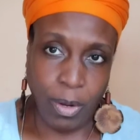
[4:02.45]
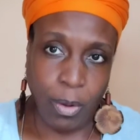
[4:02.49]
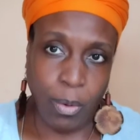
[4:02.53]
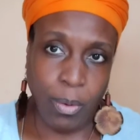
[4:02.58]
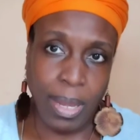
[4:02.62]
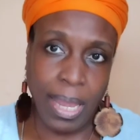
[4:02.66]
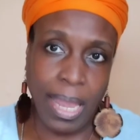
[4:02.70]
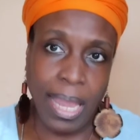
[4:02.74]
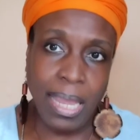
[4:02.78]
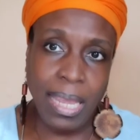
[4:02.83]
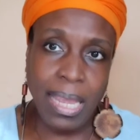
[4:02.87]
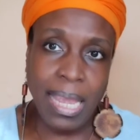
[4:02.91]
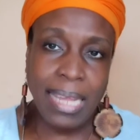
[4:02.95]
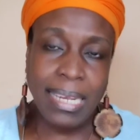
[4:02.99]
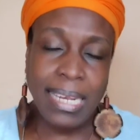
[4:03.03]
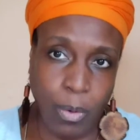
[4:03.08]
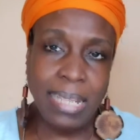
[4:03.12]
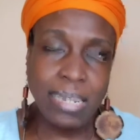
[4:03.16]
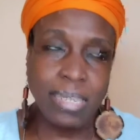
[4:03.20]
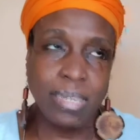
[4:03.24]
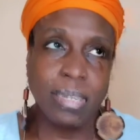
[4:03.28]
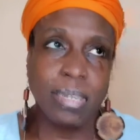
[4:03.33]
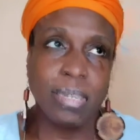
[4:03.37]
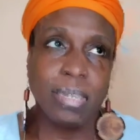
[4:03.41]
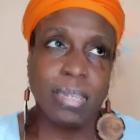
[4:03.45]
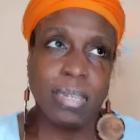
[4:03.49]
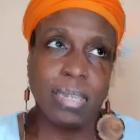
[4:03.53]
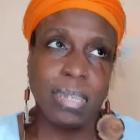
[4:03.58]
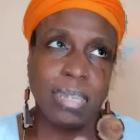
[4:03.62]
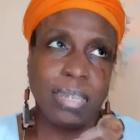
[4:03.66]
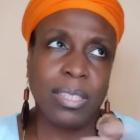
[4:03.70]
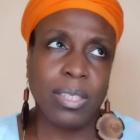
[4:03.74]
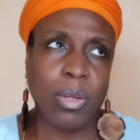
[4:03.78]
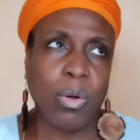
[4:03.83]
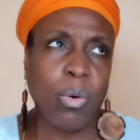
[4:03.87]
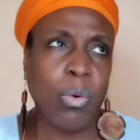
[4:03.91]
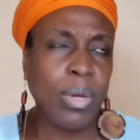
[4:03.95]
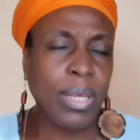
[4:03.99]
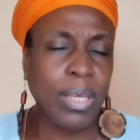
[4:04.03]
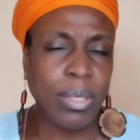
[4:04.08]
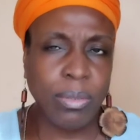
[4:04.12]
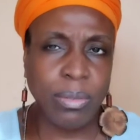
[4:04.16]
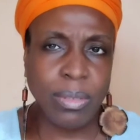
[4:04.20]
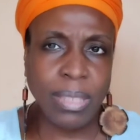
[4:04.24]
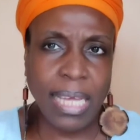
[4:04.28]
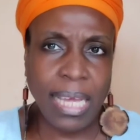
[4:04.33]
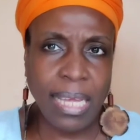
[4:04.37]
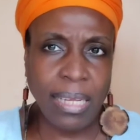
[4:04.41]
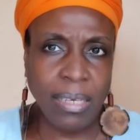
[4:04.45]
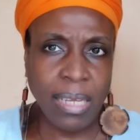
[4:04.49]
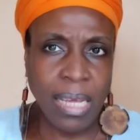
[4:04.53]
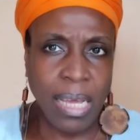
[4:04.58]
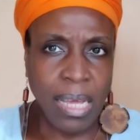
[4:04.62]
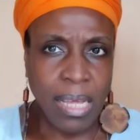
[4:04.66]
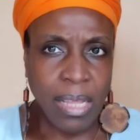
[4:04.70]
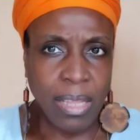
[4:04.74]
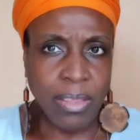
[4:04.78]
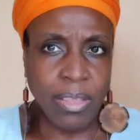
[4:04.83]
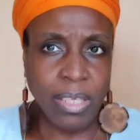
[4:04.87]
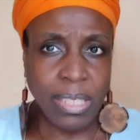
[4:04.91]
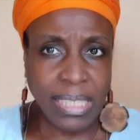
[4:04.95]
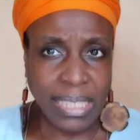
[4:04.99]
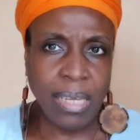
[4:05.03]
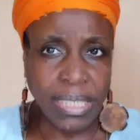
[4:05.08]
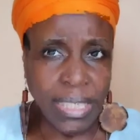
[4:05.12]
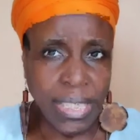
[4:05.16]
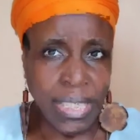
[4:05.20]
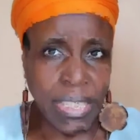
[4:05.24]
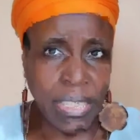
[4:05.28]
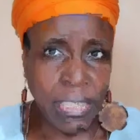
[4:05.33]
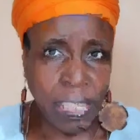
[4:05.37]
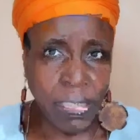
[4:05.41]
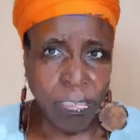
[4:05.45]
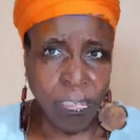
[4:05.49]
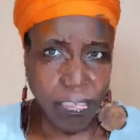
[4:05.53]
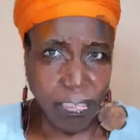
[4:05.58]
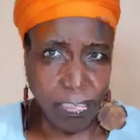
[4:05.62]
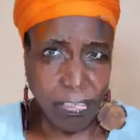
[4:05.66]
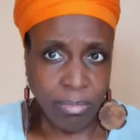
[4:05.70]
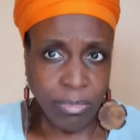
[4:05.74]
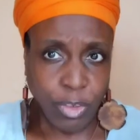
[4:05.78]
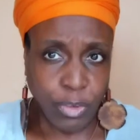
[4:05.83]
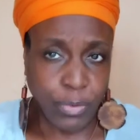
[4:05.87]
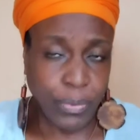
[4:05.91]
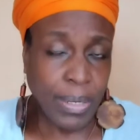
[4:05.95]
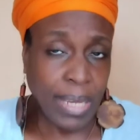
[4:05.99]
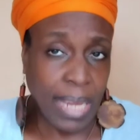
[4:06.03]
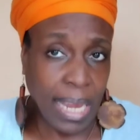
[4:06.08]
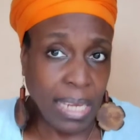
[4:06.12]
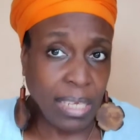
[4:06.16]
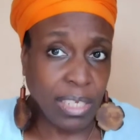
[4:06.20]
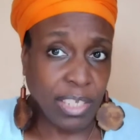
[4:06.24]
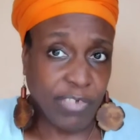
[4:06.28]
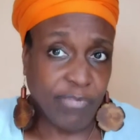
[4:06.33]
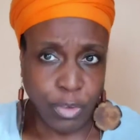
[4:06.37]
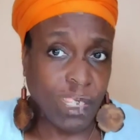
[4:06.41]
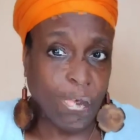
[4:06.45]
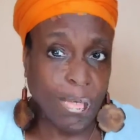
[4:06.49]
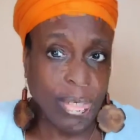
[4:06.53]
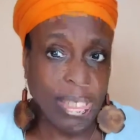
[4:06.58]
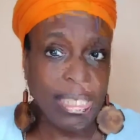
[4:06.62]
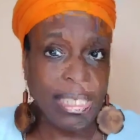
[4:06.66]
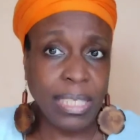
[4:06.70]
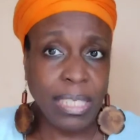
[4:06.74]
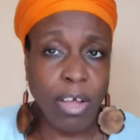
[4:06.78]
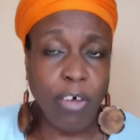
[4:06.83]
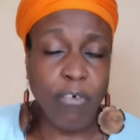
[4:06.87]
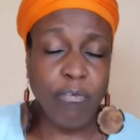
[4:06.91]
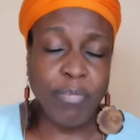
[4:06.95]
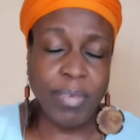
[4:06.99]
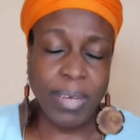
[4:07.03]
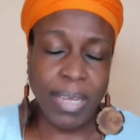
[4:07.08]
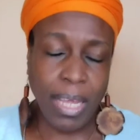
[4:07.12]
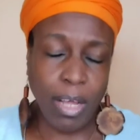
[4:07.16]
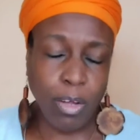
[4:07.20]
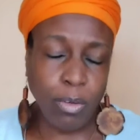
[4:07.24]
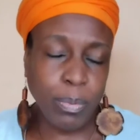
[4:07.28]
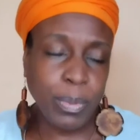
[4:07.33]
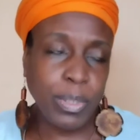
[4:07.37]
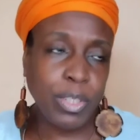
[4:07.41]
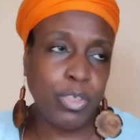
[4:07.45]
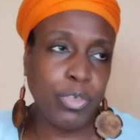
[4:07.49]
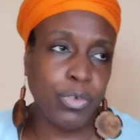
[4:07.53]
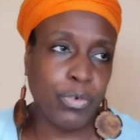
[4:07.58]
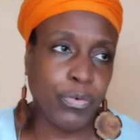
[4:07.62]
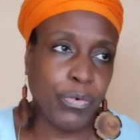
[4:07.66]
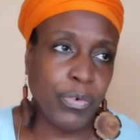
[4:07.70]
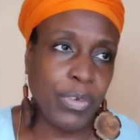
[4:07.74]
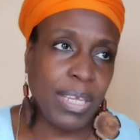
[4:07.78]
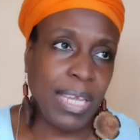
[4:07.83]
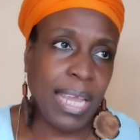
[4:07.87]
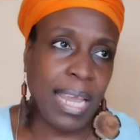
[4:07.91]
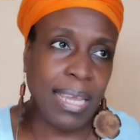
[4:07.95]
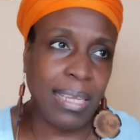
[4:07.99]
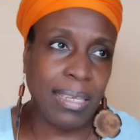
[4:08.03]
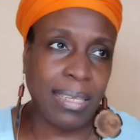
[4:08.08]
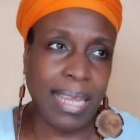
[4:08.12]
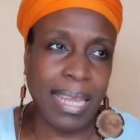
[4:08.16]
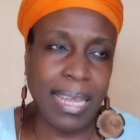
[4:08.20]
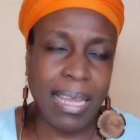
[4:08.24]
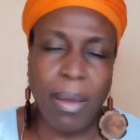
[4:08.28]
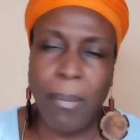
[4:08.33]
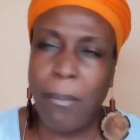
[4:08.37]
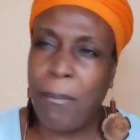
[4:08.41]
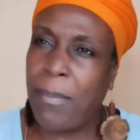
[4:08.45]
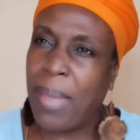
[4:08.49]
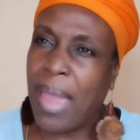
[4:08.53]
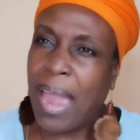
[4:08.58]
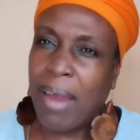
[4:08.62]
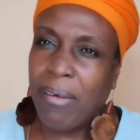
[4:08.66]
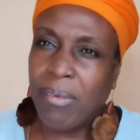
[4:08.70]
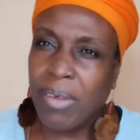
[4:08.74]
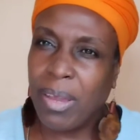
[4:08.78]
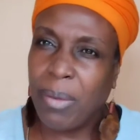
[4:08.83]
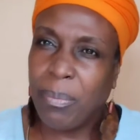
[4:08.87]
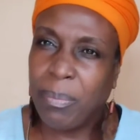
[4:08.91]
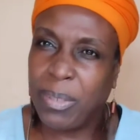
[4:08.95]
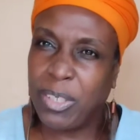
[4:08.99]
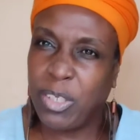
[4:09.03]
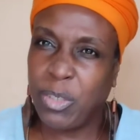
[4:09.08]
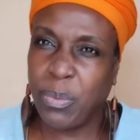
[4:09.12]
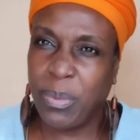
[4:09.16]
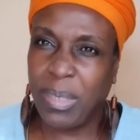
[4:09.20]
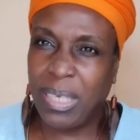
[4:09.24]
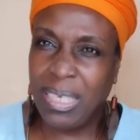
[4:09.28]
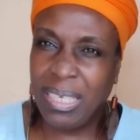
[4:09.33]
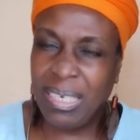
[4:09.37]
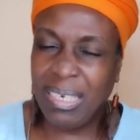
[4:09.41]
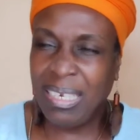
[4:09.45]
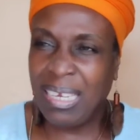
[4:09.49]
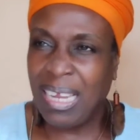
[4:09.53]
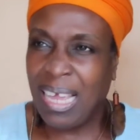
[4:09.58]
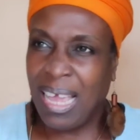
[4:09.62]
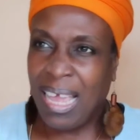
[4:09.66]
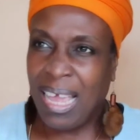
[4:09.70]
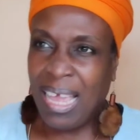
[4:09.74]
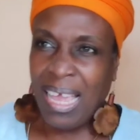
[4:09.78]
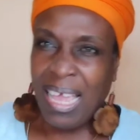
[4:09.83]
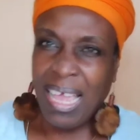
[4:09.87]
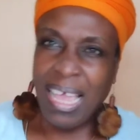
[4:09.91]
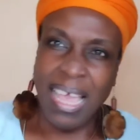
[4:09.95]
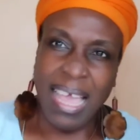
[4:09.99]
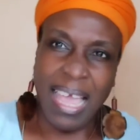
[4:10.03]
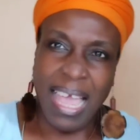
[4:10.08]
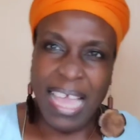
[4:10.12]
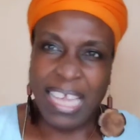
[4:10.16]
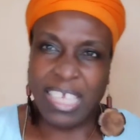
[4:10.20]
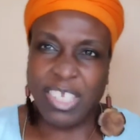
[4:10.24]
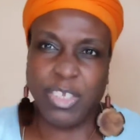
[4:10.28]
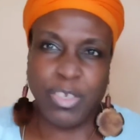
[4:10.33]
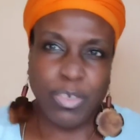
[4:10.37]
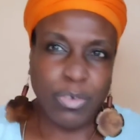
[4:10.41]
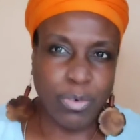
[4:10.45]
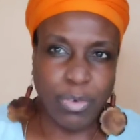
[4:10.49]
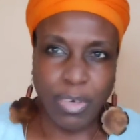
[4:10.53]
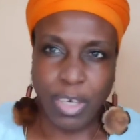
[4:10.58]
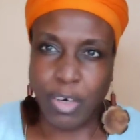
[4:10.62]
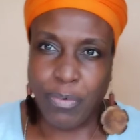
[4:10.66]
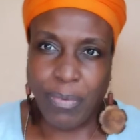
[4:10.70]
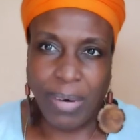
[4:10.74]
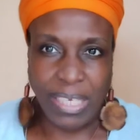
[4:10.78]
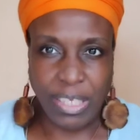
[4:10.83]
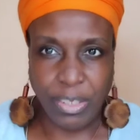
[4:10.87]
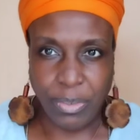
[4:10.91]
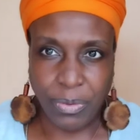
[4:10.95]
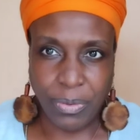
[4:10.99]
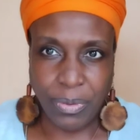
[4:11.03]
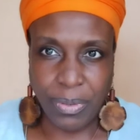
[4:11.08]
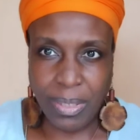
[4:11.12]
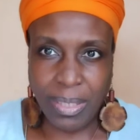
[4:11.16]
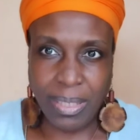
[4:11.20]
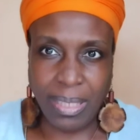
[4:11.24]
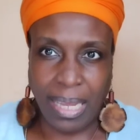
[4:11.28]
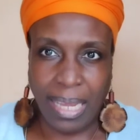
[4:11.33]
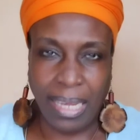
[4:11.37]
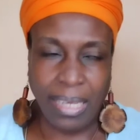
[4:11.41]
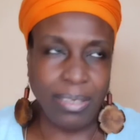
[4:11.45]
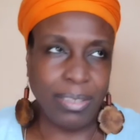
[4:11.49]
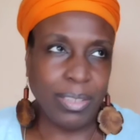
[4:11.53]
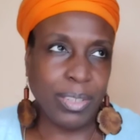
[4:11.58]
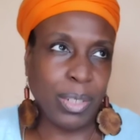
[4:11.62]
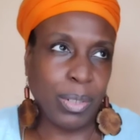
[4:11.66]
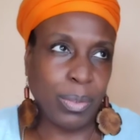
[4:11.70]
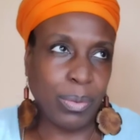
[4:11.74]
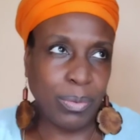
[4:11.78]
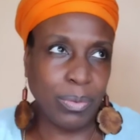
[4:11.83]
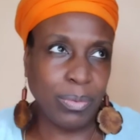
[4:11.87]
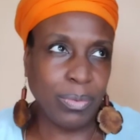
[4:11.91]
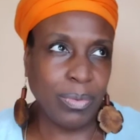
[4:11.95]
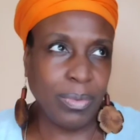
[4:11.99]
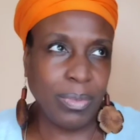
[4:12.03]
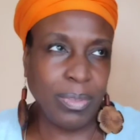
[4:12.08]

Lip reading: Okay, and it's an oil that the skin creates for itself, and it helps to create like a barrier between external aggressors, like, you know,